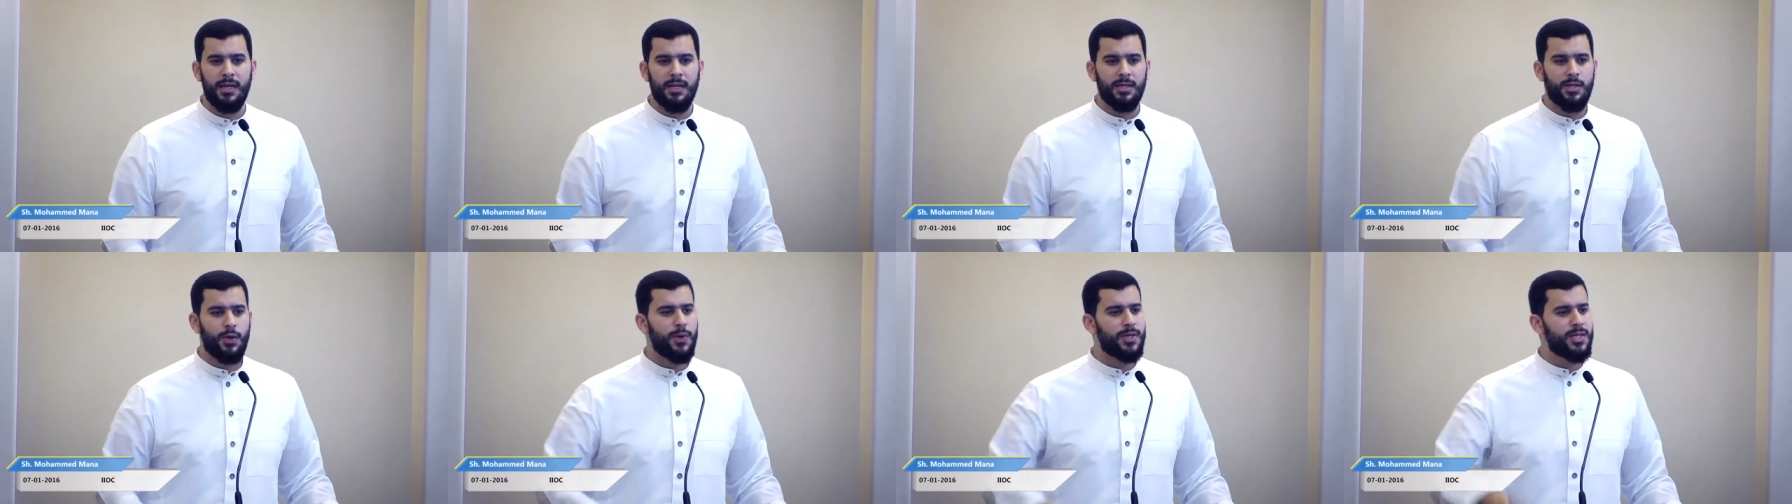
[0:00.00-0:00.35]

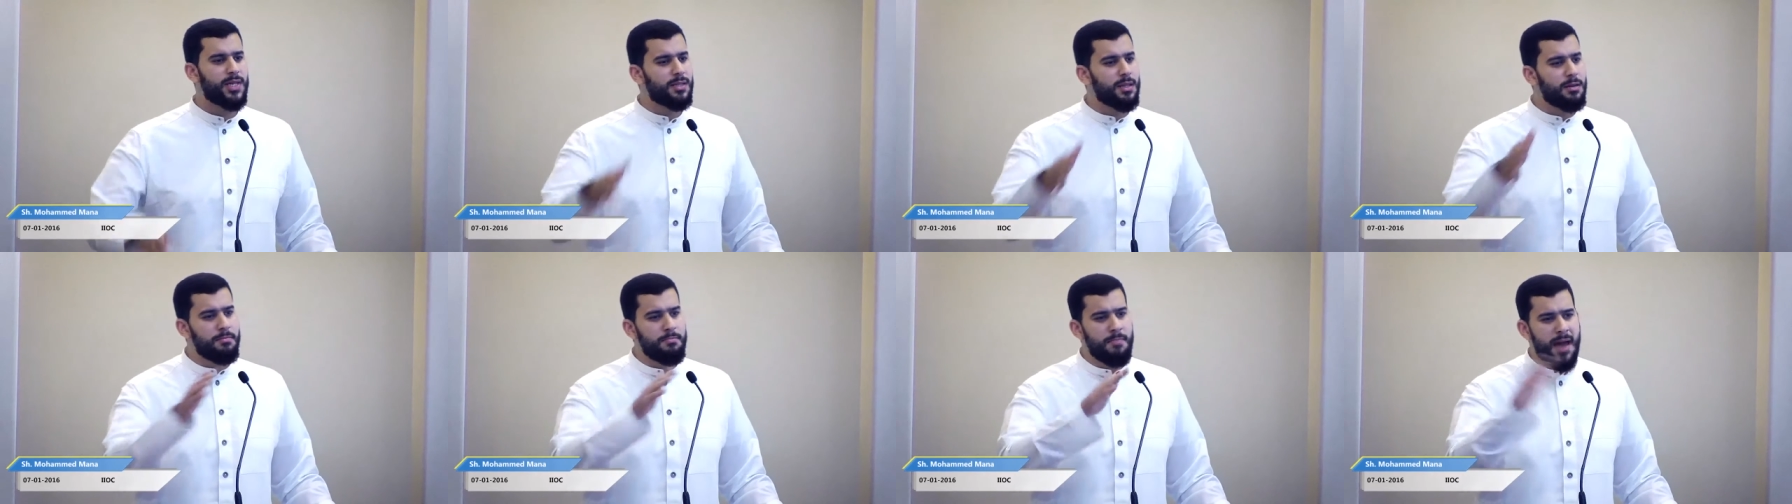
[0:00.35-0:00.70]
So it
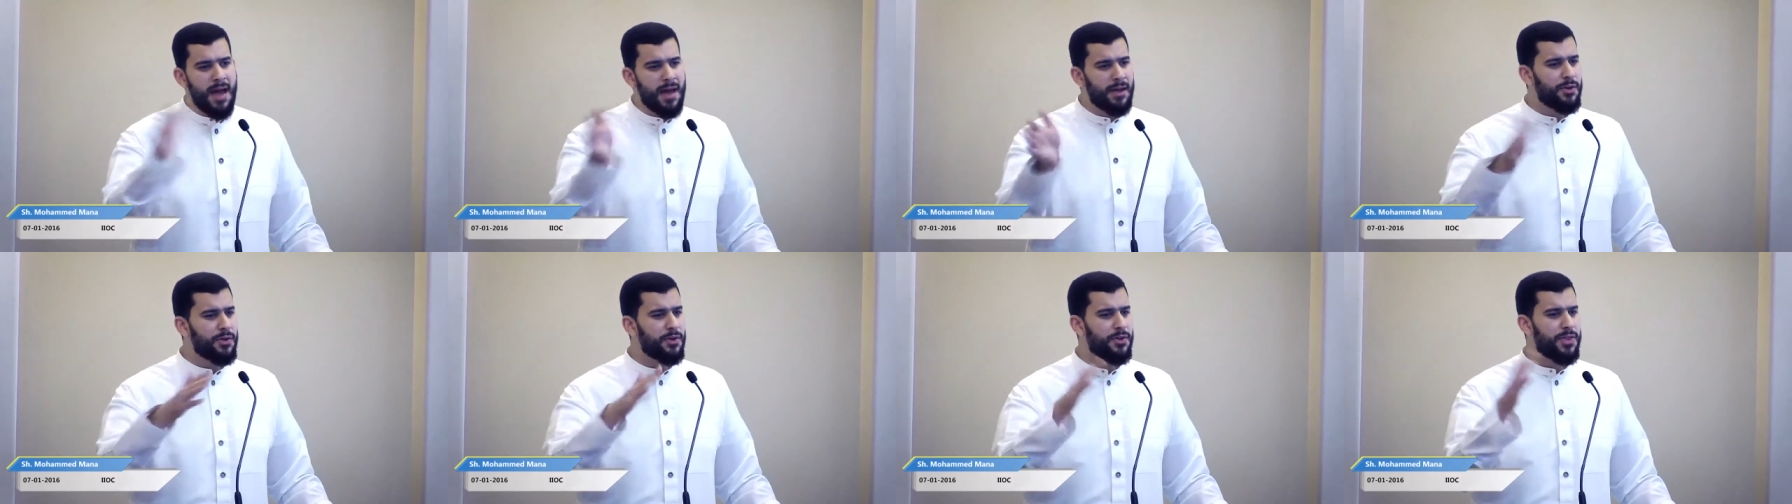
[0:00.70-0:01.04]
doesn't
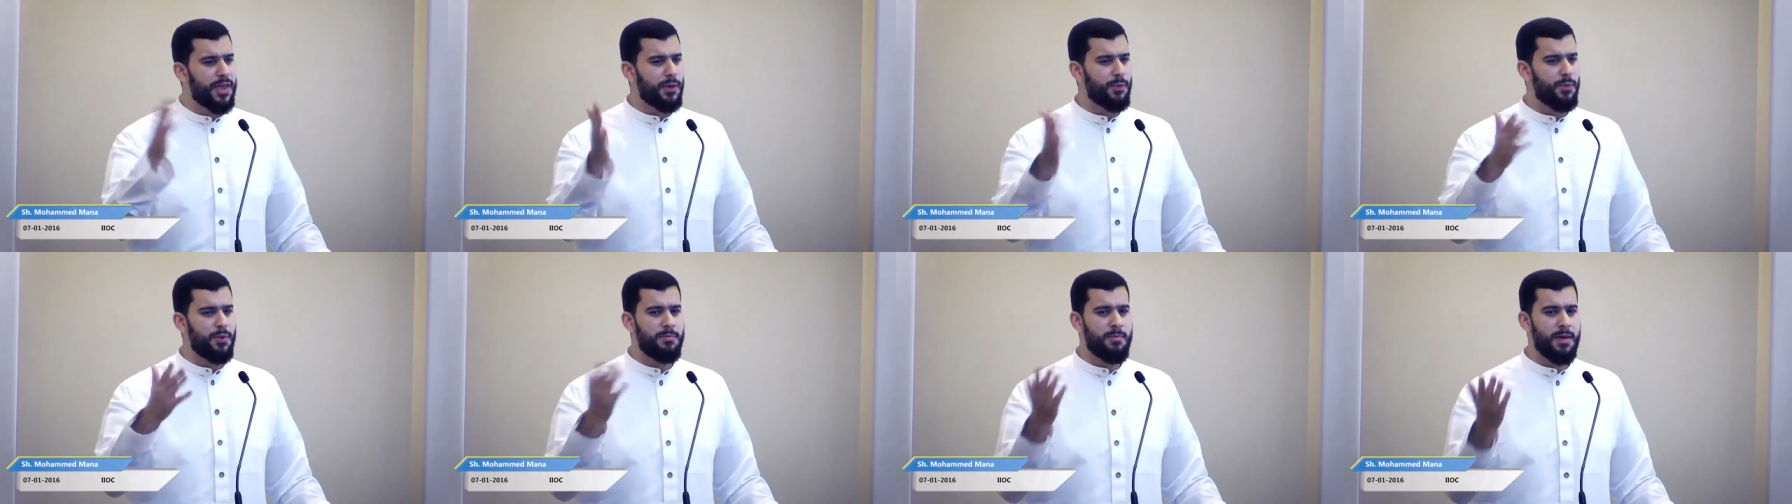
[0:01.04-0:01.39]
matter
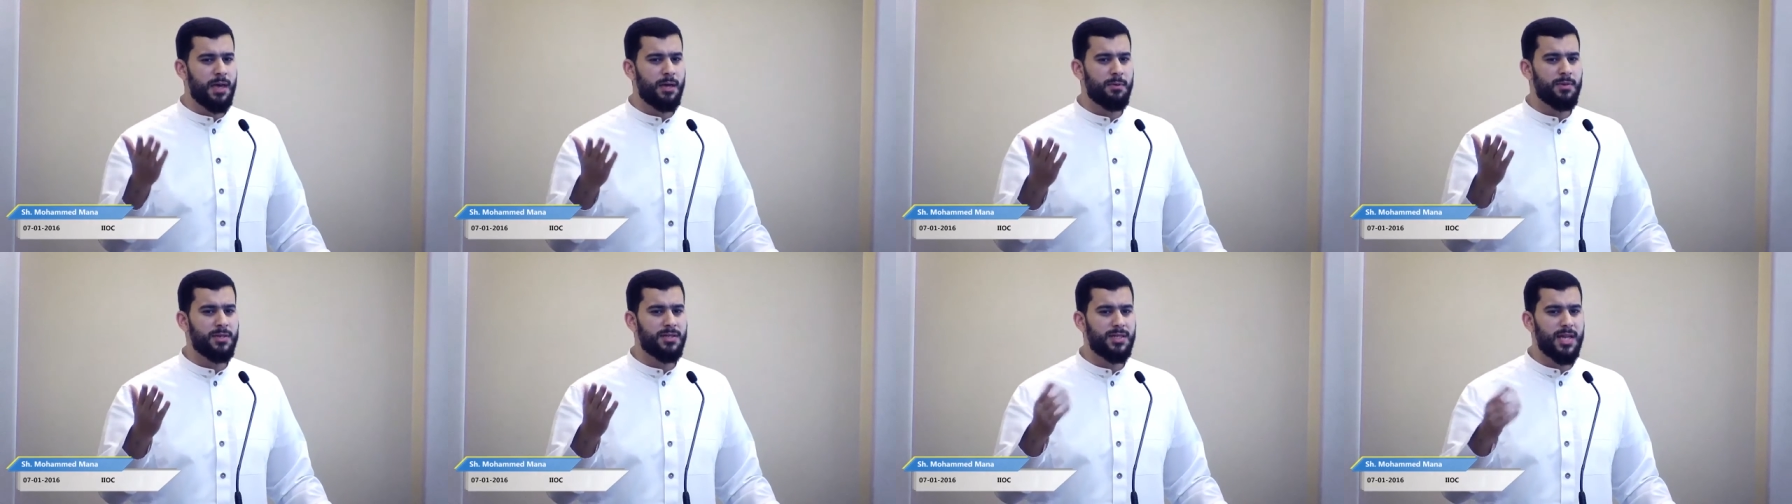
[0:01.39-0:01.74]
that we
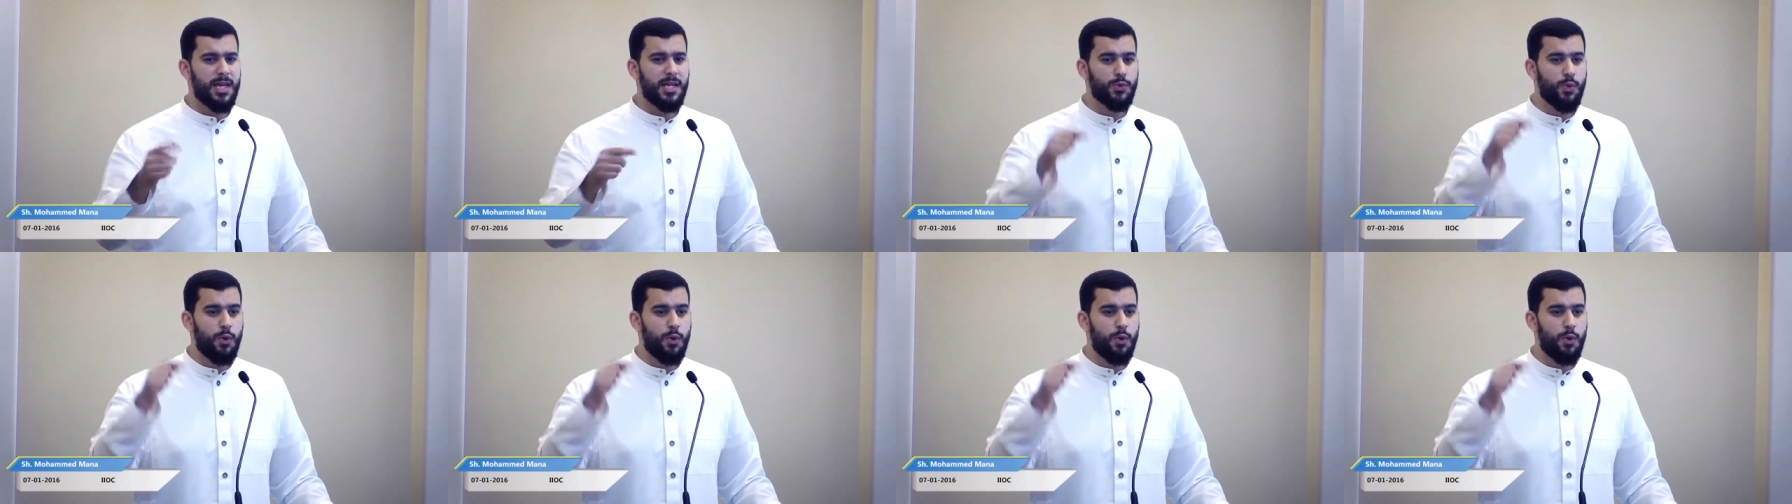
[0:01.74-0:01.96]
make mistakes.